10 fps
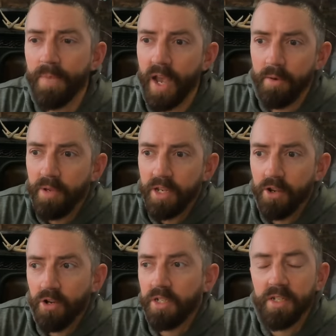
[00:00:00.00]
I'd be
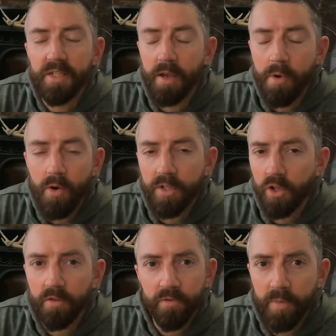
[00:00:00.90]
curious to see. I'm always
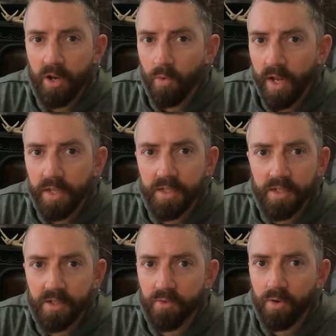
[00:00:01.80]
looking for better ways
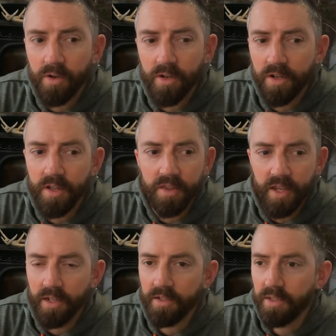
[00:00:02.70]
to store
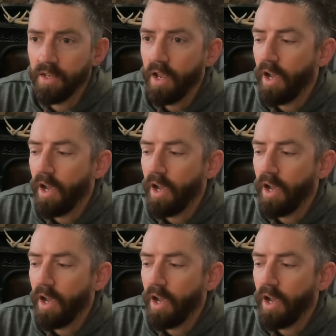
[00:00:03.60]
things,